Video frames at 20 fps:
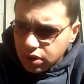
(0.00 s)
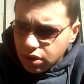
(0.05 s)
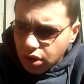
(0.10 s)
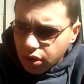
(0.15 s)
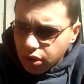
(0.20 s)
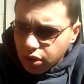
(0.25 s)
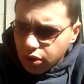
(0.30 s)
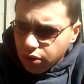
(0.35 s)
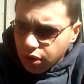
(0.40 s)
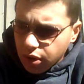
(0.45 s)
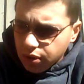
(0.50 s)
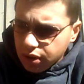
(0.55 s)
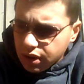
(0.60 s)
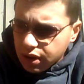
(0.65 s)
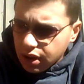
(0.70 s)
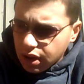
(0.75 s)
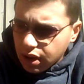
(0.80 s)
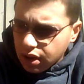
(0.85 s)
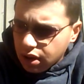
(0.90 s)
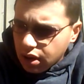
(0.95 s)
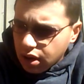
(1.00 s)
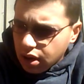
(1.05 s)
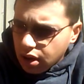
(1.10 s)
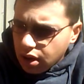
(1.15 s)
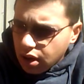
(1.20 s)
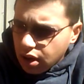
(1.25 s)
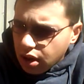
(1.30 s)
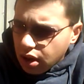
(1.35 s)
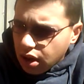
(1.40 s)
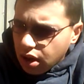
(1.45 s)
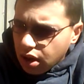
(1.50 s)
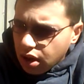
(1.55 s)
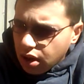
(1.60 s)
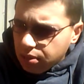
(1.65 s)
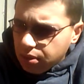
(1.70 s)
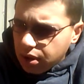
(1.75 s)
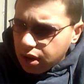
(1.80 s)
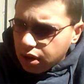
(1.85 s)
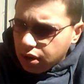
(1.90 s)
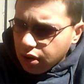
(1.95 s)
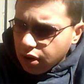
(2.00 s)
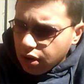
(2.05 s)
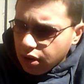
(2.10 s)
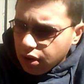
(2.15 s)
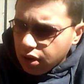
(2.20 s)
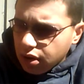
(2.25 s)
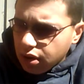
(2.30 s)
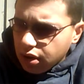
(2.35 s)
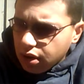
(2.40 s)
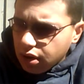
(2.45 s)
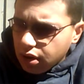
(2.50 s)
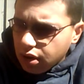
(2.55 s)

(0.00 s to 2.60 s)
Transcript: don't agree with it, either